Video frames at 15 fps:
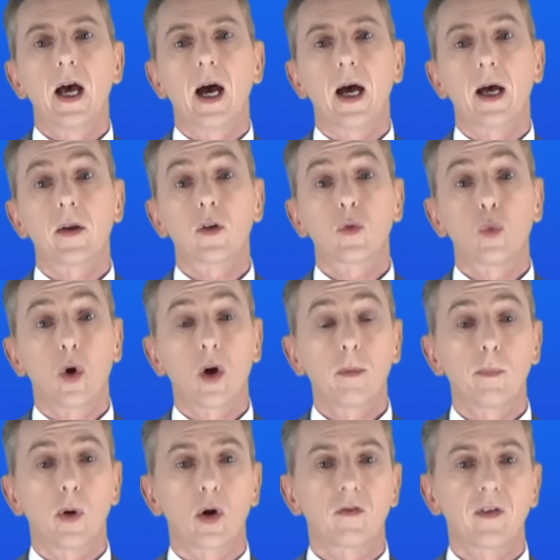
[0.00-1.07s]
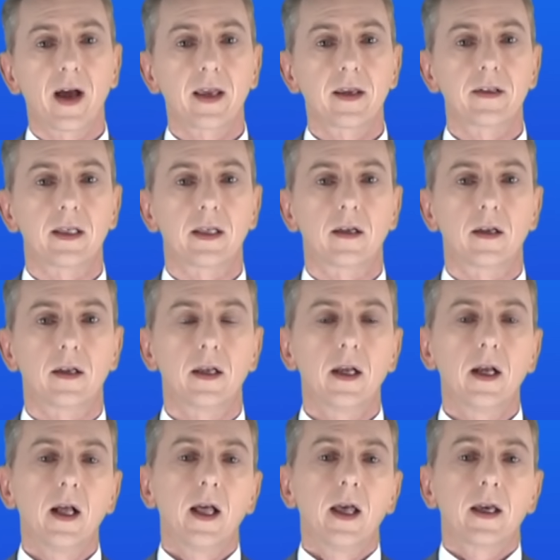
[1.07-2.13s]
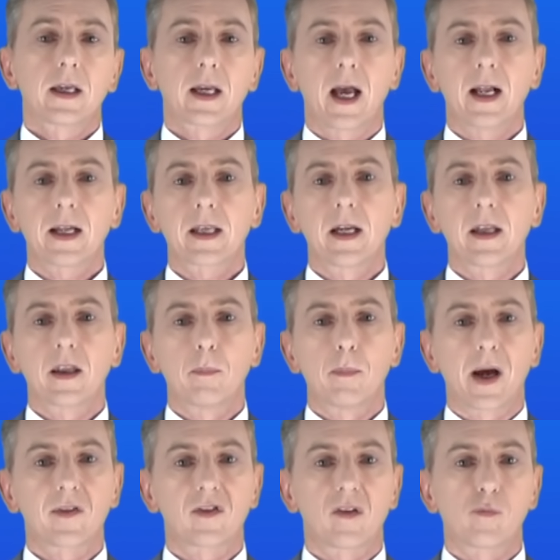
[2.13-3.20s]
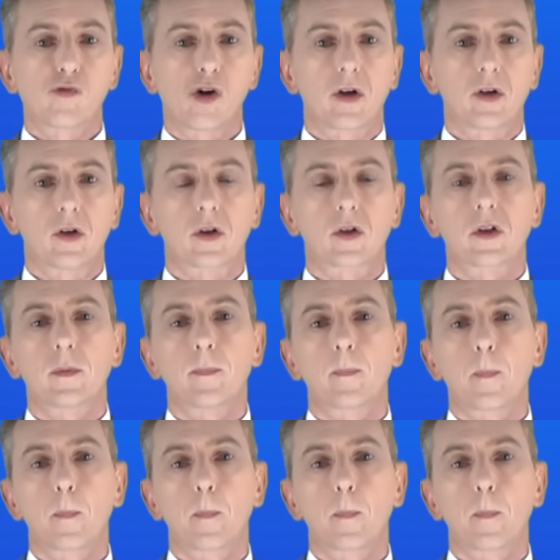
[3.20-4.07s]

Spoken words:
and 1 mole of iodine? Calculate the mass of product.